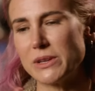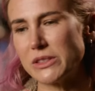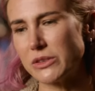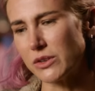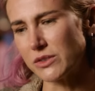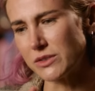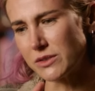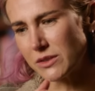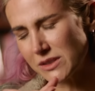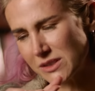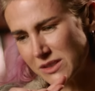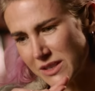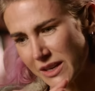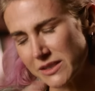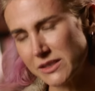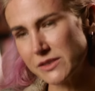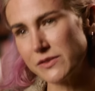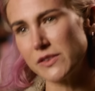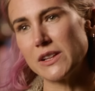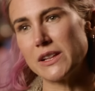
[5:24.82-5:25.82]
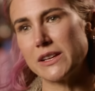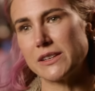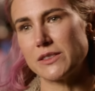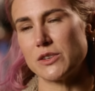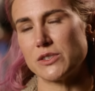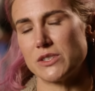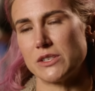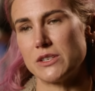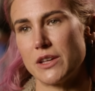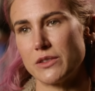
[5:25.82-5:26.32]
but there does feel like
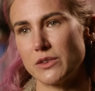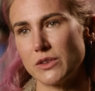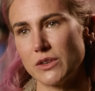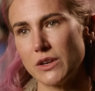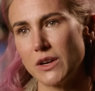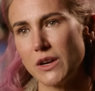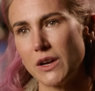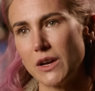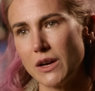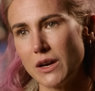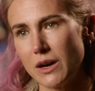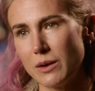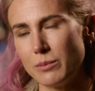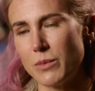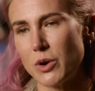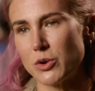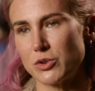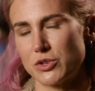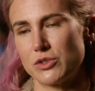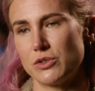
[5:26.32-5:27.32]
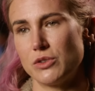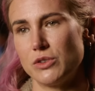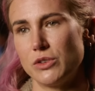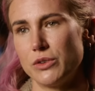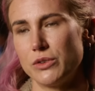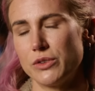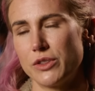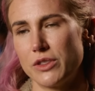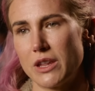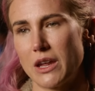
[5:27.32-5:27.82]
there's another
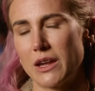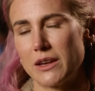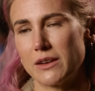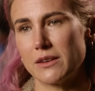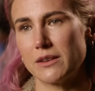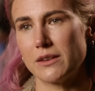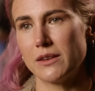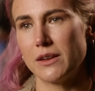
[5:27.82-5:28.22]
emotional thing